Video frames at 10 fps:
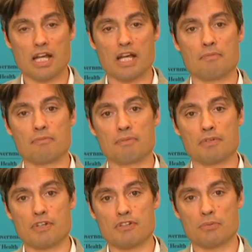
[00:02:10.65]
um,
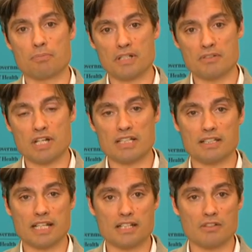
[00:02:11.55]
Professor Brett
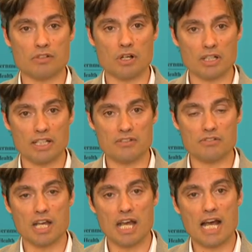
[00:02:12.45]
Sutton and his
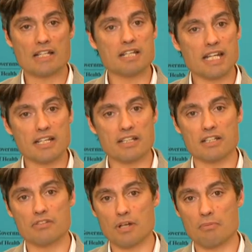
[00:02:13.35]
colleagues are taking
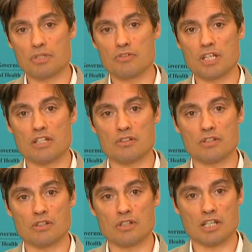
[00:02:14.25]
these numbers
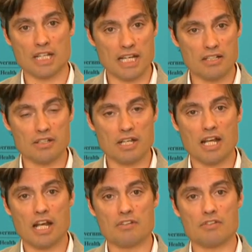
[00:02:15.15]
into account
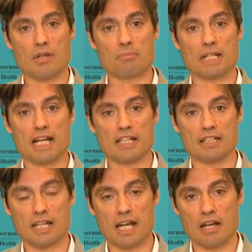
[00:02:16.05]
as they
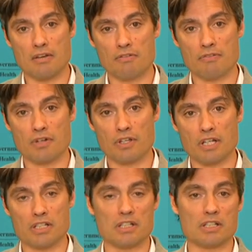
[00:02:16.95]
plan uh,
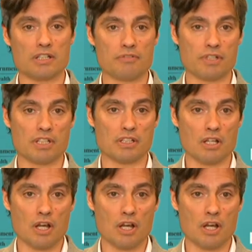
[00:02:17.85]
further lifting